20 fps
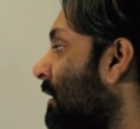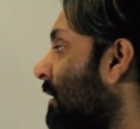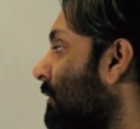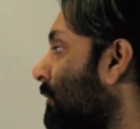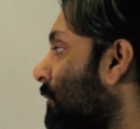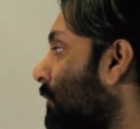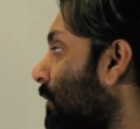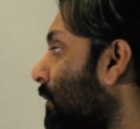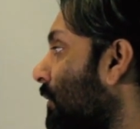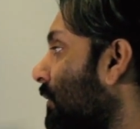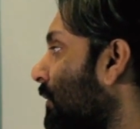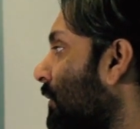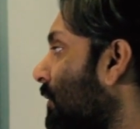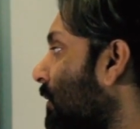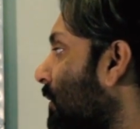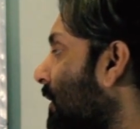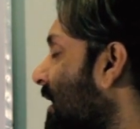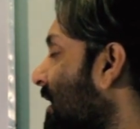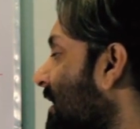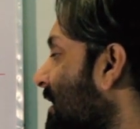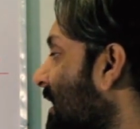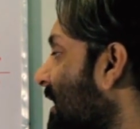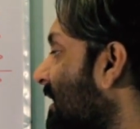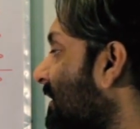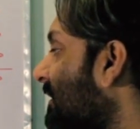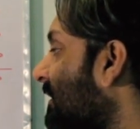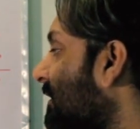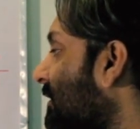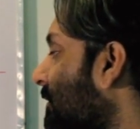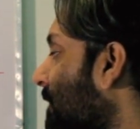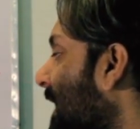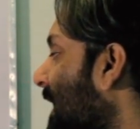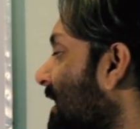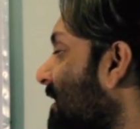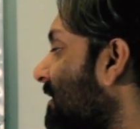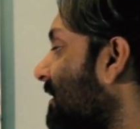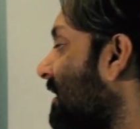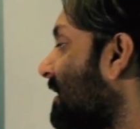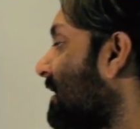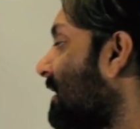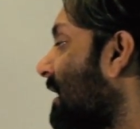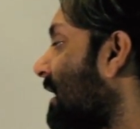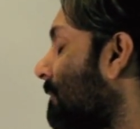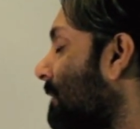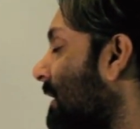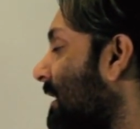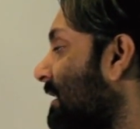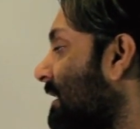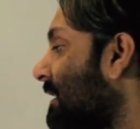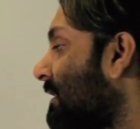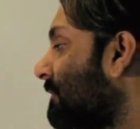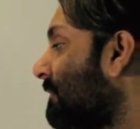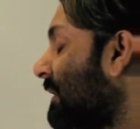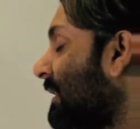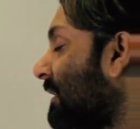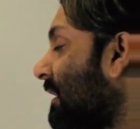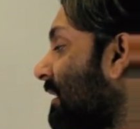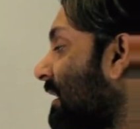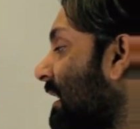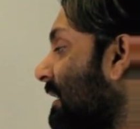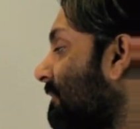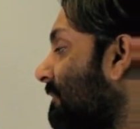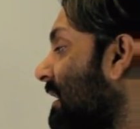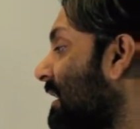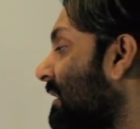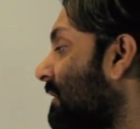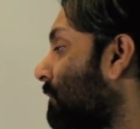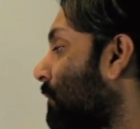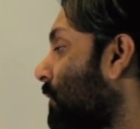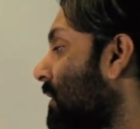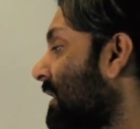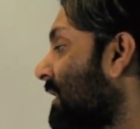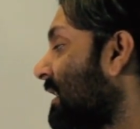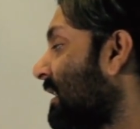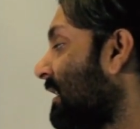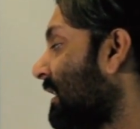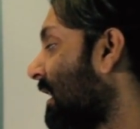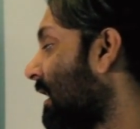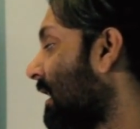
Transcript: So, current assets minus current liabilities, we arrive at working